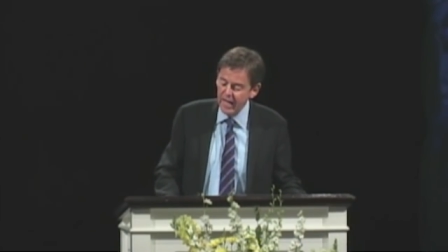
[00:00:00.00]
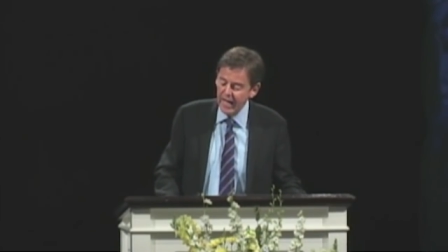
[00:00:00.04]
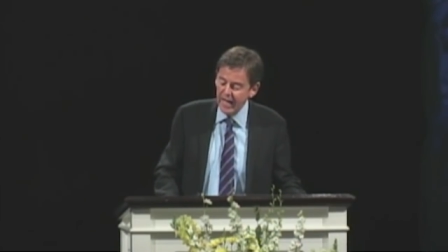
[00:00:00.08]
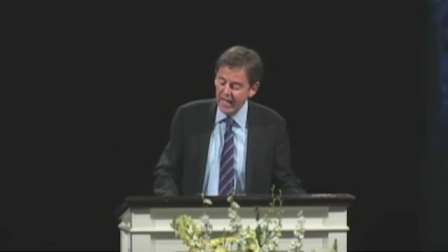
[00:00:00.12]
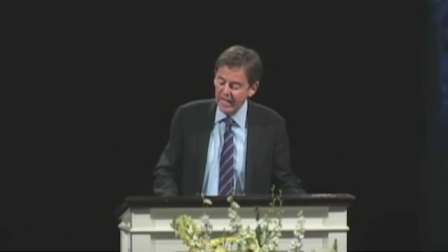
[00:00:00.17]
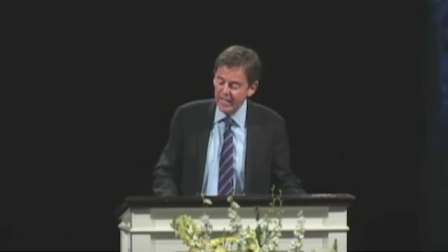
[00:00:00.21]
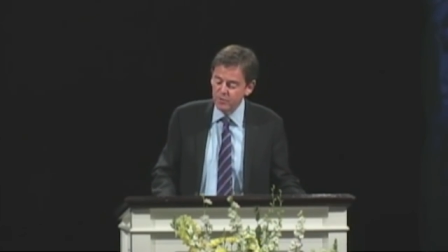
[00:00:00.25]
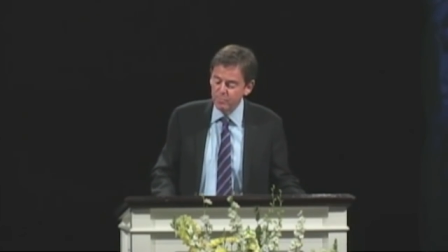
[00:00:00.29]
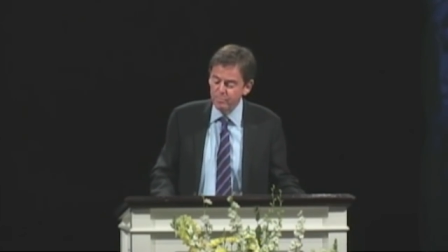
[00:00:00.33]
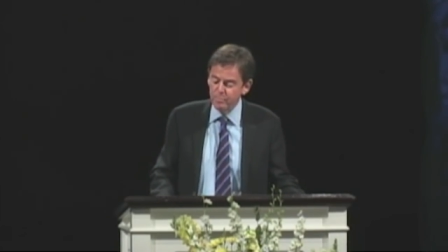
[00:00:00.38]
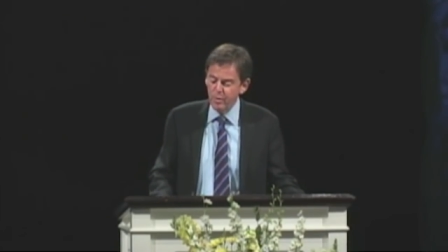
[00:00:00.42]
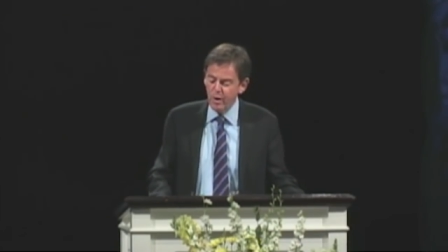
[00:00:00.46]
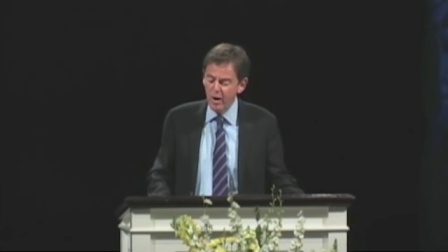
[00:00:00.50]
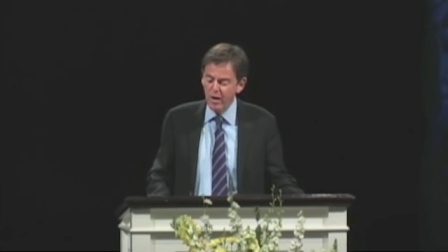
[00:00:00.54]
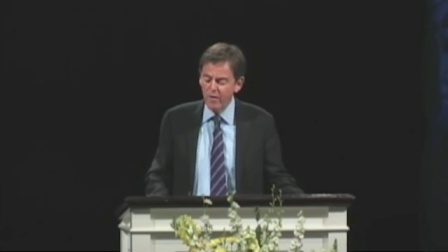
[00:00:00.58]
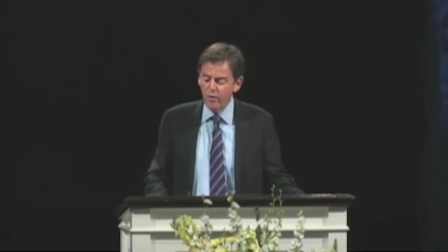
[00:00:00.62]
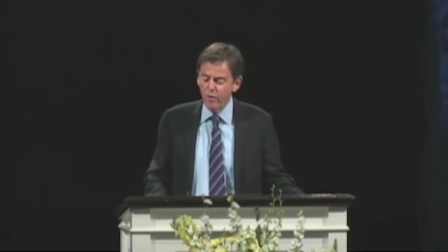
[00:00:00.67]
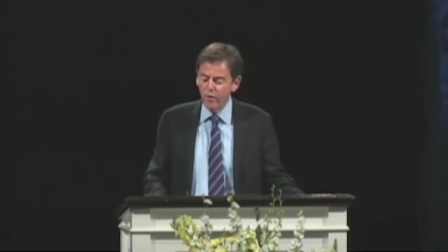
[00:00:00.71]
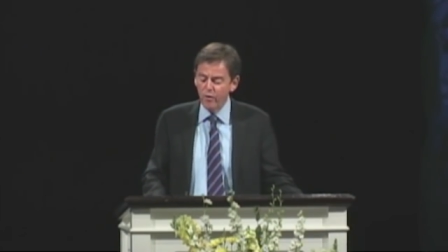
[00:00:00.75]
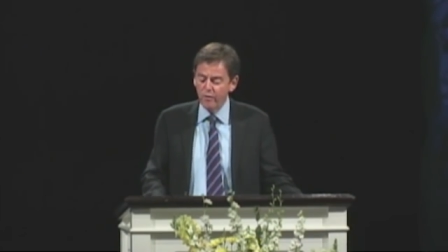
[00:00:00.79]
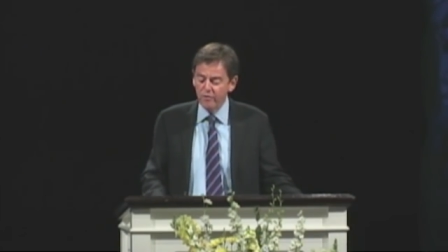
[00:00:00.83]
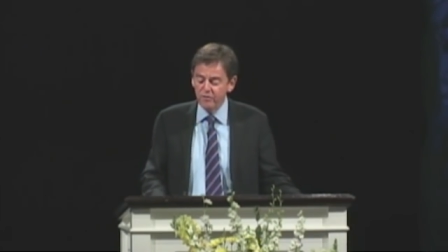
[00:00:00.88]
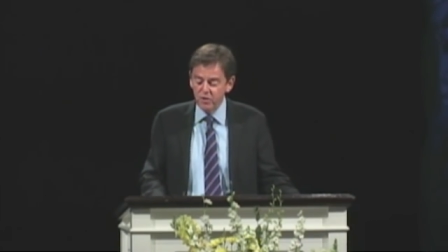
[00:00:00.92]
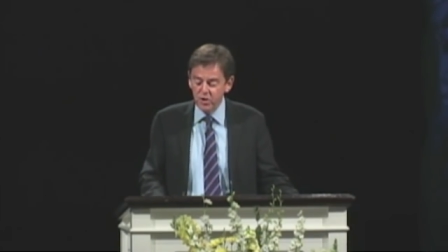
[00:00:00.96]
and
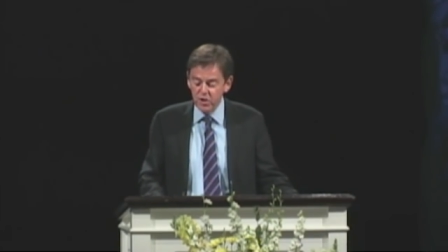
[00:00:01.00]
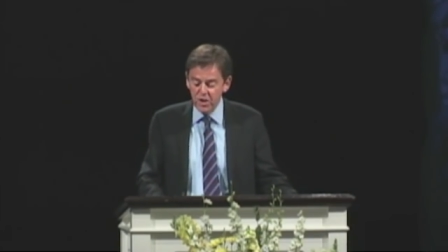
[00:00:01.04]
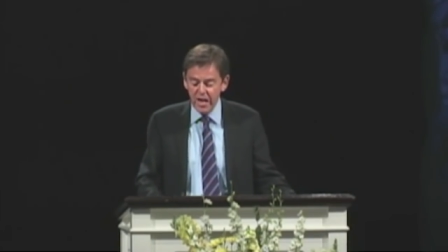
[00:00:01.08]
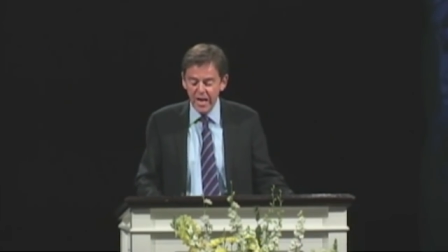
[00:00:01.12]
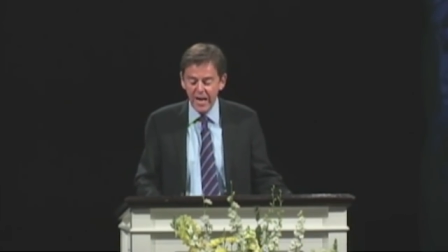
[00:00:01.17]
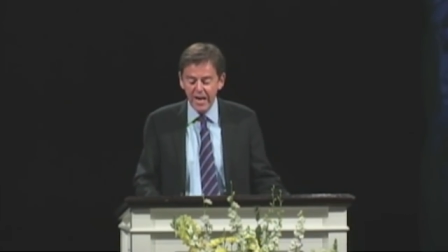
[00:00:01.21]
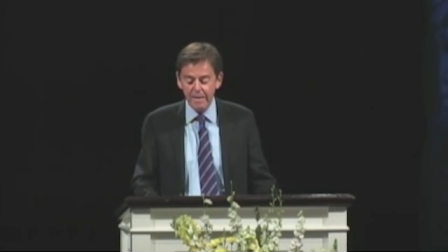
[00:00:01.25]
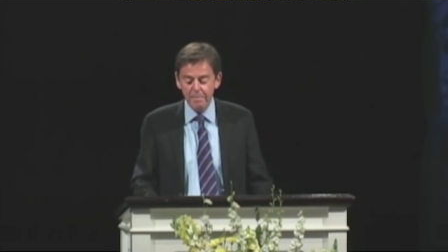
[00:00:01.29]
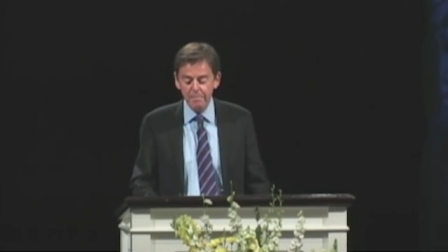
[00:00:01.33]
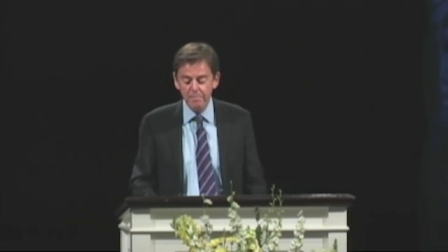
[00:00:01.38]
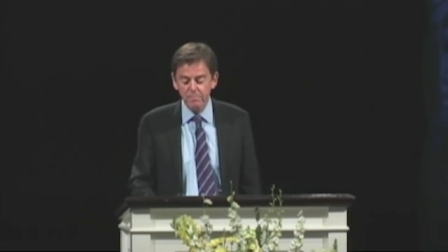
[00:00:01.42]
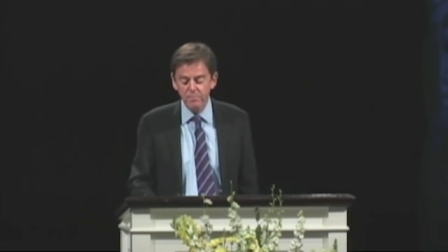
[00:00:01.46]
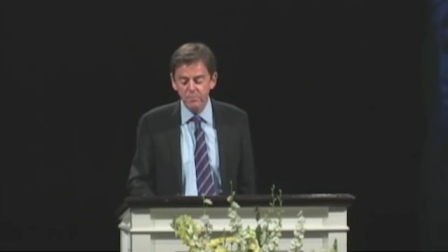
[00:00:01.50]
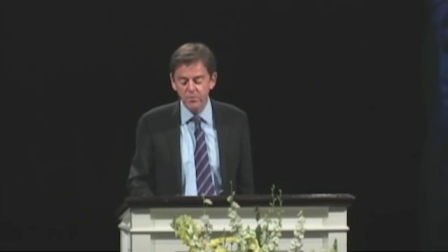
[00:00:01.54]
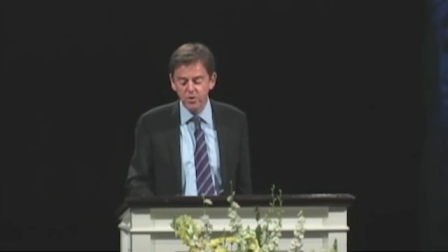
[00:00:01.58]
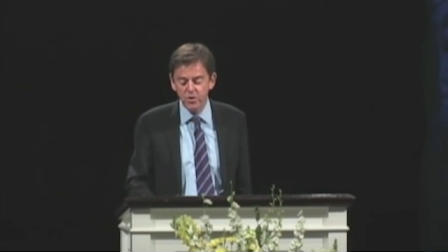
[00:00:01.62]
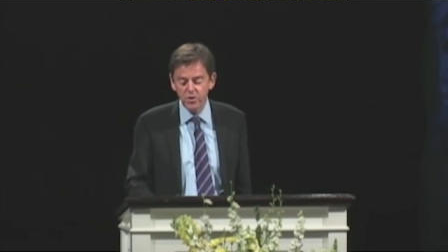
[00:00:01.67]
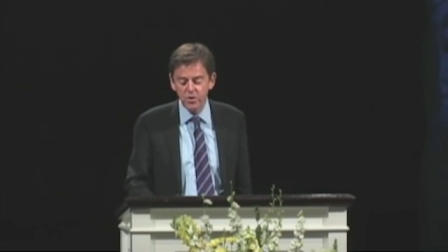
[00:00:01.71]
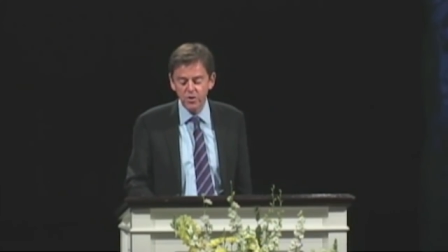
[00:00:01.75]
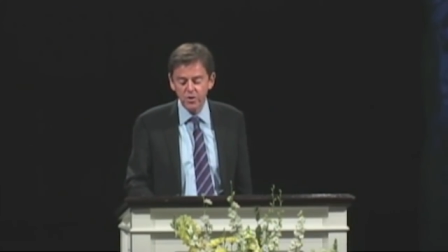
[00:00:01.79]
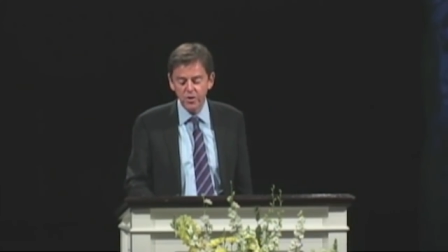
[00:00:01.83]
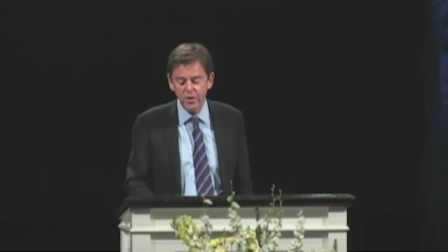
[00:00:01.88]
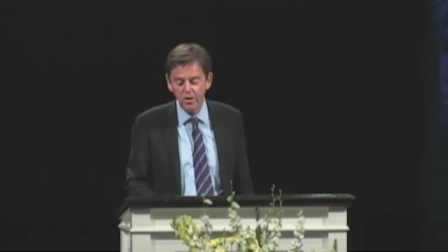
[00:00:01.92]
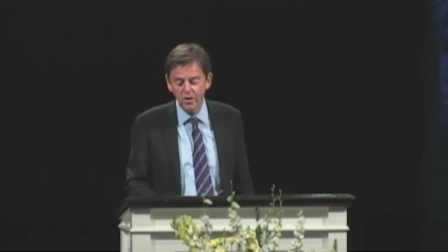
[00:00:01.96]
brother of
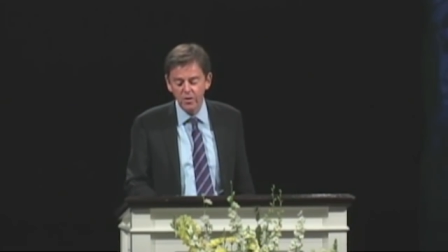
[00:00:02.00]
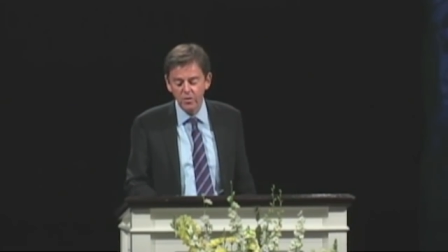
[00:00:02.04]
James,